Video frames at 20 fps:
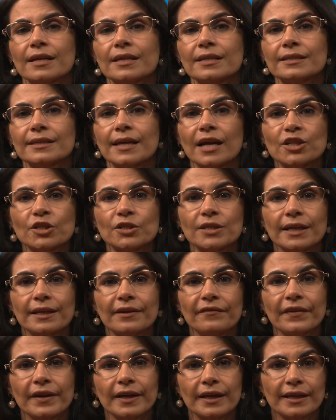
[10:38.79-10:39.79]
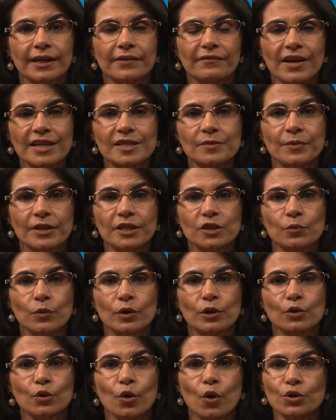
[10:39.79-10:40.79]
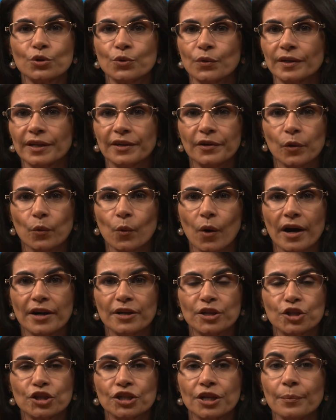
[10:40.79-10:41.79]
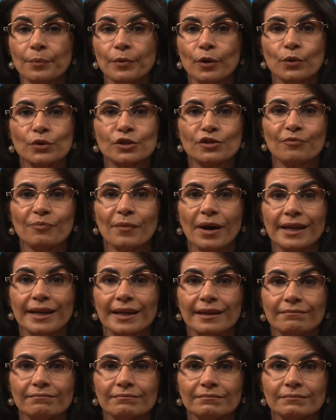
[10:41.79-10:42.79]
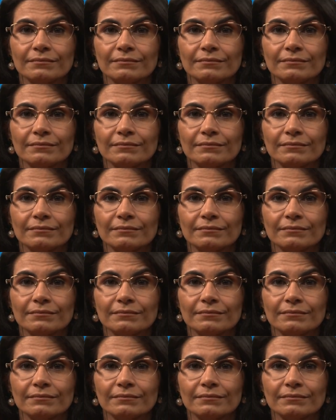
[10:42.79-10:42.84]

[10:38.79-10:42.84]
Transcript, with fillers: Such significant investments will not only require shiploads of money,